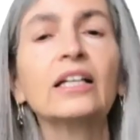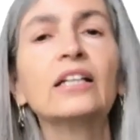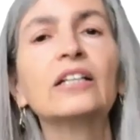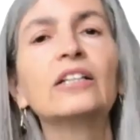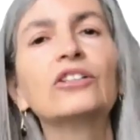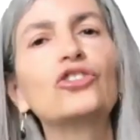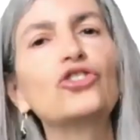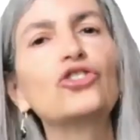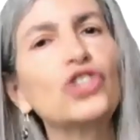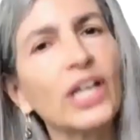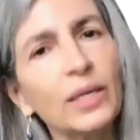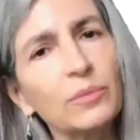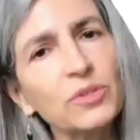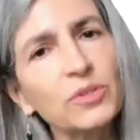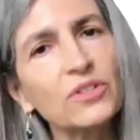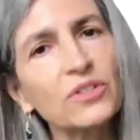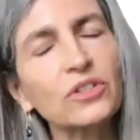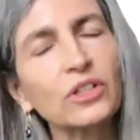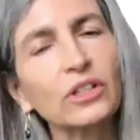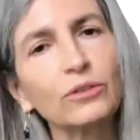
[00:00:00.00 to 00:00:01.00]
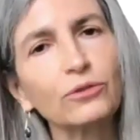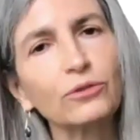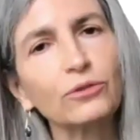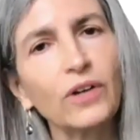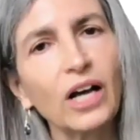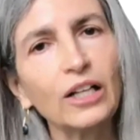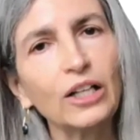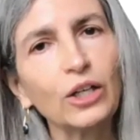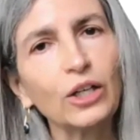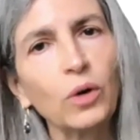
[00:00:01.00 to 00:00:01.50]
James is going to
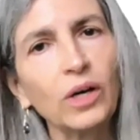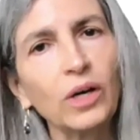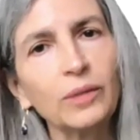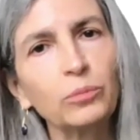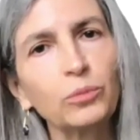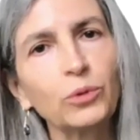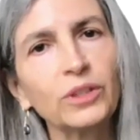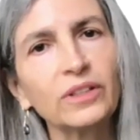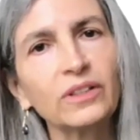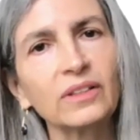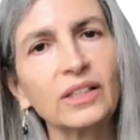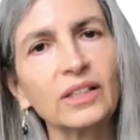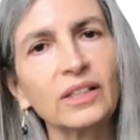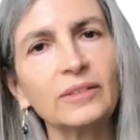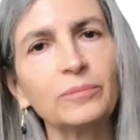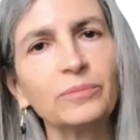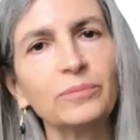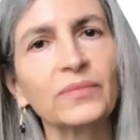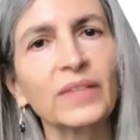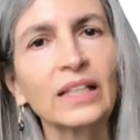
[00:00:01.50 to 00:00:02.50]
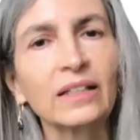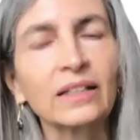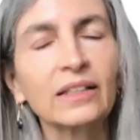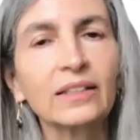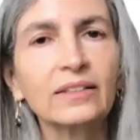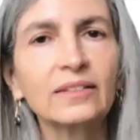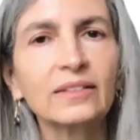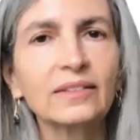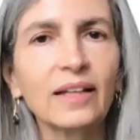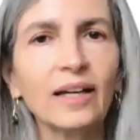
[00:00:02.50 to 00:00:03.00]
follow up with
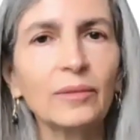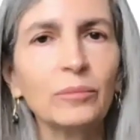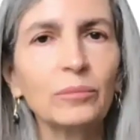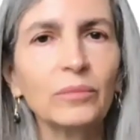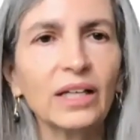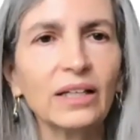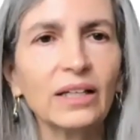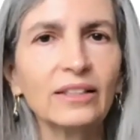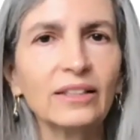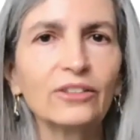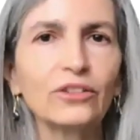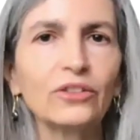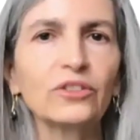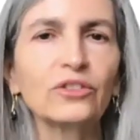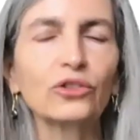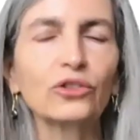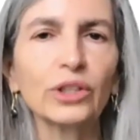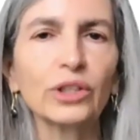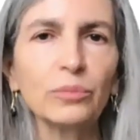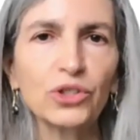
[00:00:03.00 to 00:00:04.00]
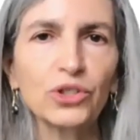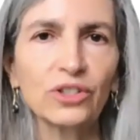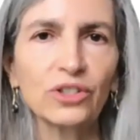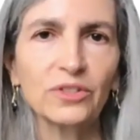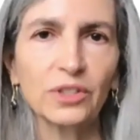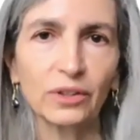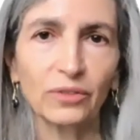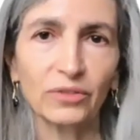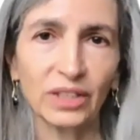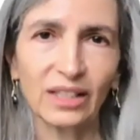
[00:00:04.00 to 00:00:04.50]
some
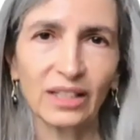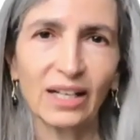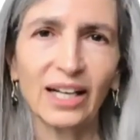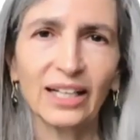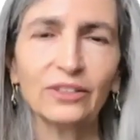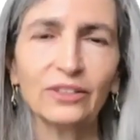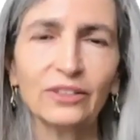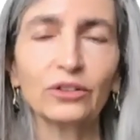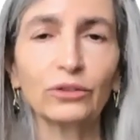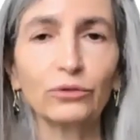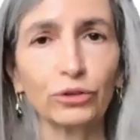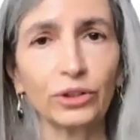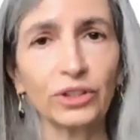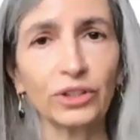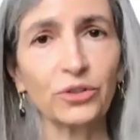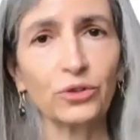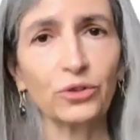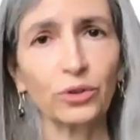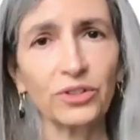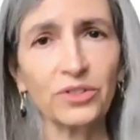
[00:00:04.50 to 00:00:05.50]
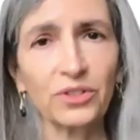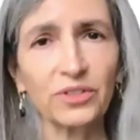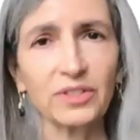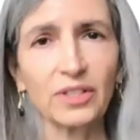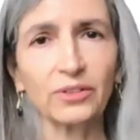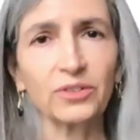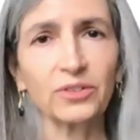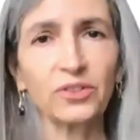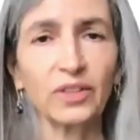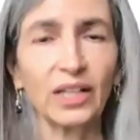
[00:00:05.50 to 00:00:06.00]
descriptions of the kinds of
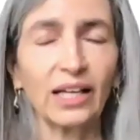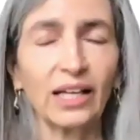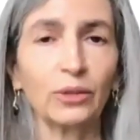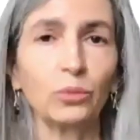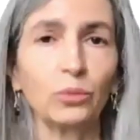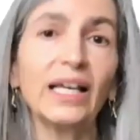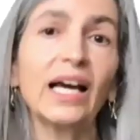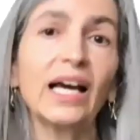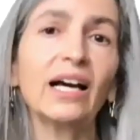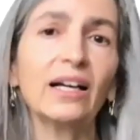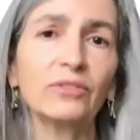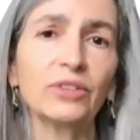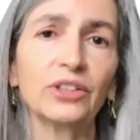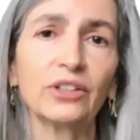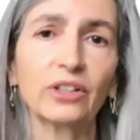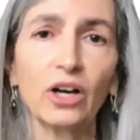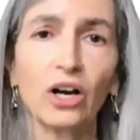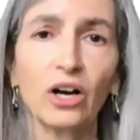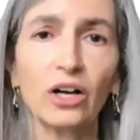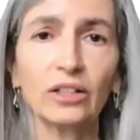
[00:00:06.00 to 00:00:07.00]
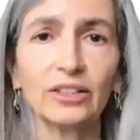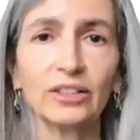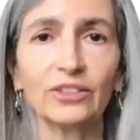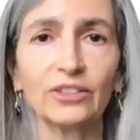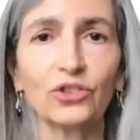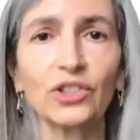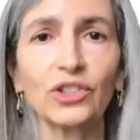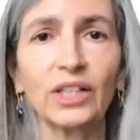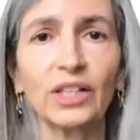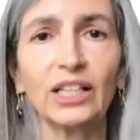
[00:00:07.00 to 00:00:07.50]
resources that we have in the
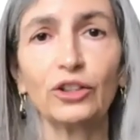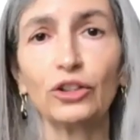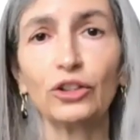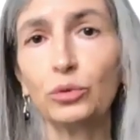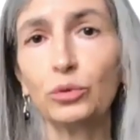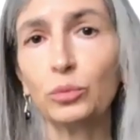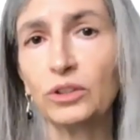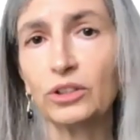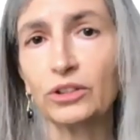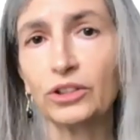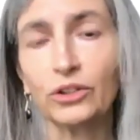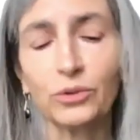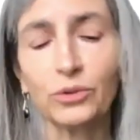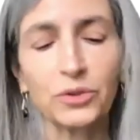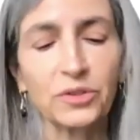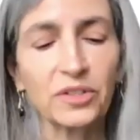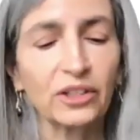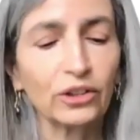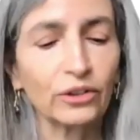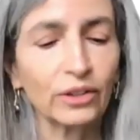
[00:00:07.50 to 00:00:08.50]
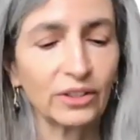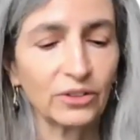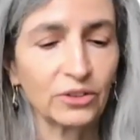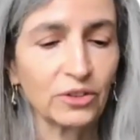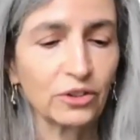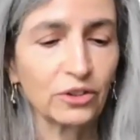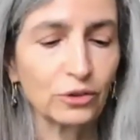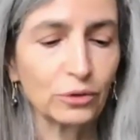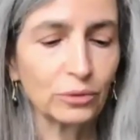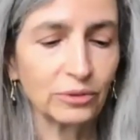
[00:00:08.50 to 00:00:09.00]
college that you will use here as
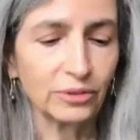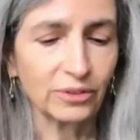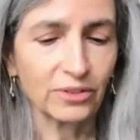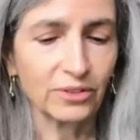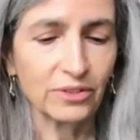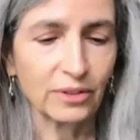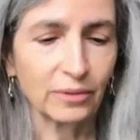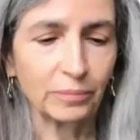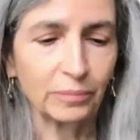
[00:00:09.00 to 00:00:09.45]
students.